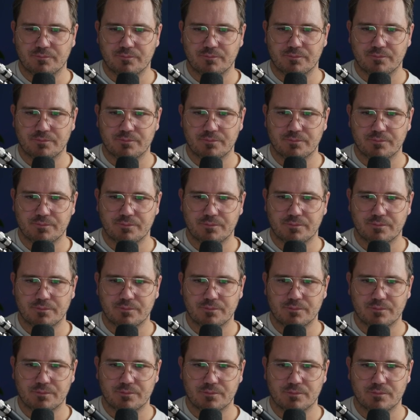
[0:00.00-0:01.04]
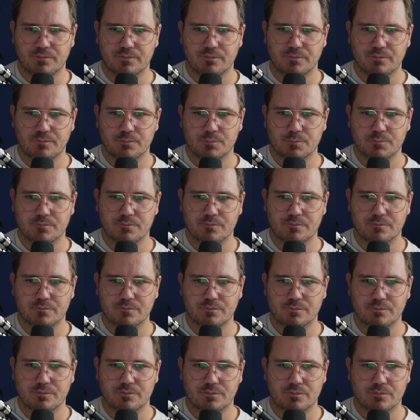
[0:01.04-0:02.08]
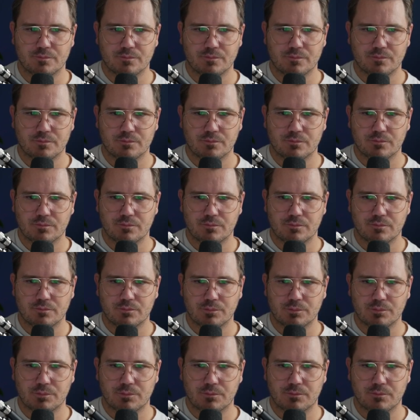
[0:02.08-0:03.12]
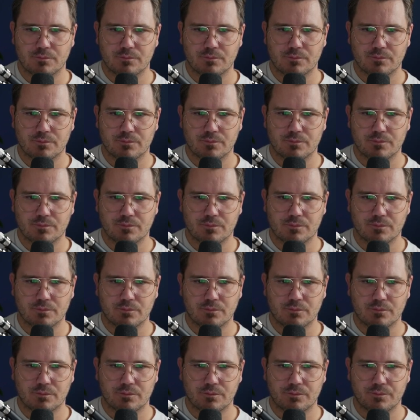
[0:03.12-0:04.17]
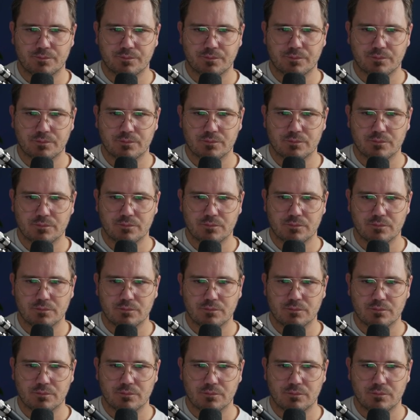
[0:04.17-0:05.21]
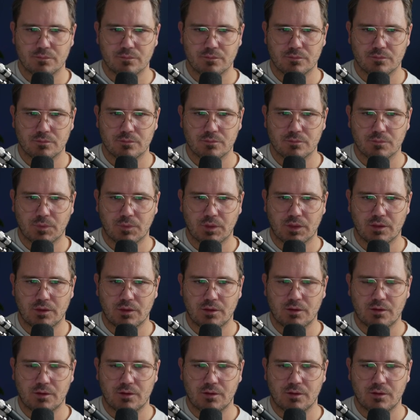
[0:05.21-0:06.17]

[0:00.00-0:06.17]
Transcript: Nobody speaks.